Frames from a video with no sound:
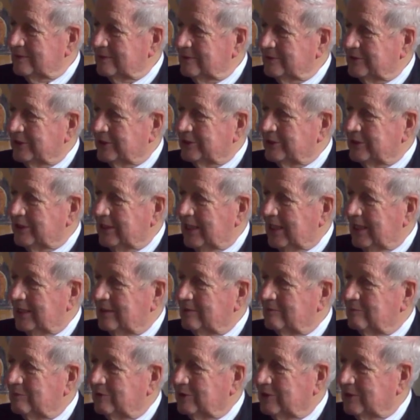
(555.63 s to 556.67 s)
68,
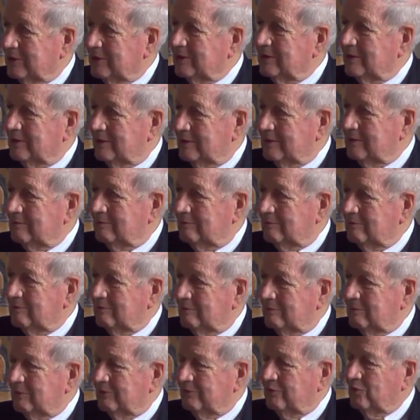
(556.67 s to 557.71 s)
but
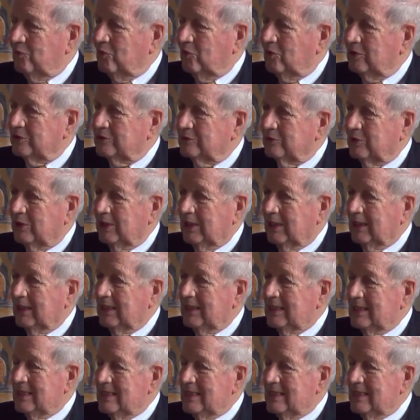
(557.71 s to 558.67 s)
before as well,